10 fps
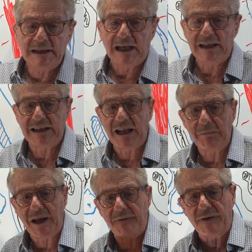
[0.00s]
and they
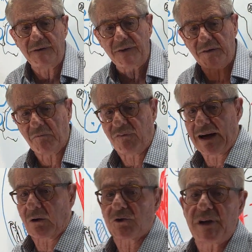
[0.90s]
may have
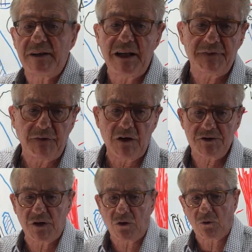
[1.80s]
phagocytic
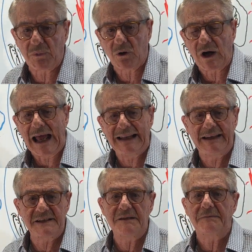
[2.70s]
function or
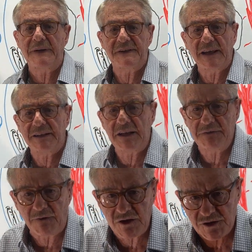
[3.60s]
antigen presenting
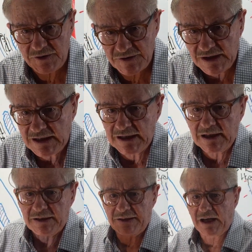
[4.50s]
functions.
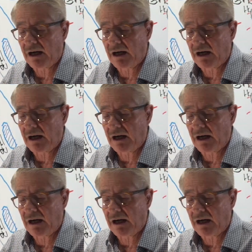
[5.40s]
They